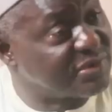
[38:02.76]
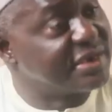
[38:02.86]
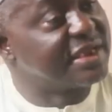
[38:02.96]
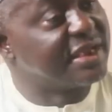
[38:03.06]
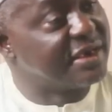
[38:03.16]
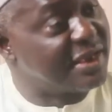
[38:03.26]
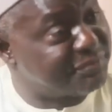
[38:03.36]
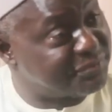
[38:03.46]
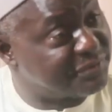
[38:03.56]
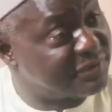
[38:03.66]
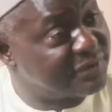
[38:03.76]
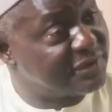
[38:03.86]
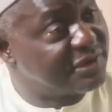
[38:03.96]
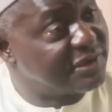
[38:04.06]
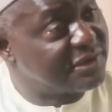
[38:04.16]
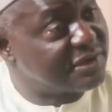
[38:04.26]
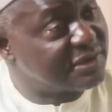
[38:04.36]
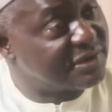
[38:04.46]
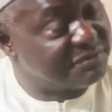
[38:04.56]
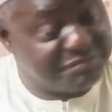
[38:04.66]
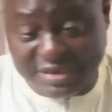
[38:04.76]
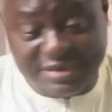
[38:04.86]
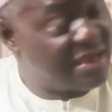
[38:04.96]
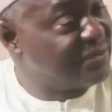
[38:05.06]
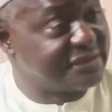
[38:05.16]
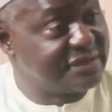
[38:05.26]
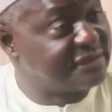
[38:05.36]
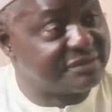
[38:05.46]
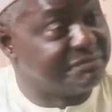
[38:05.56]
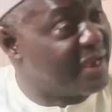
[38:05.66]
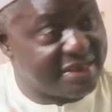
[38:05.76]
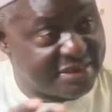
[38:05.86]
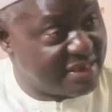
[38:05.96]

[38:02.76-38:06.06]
so that they can have build houses, buy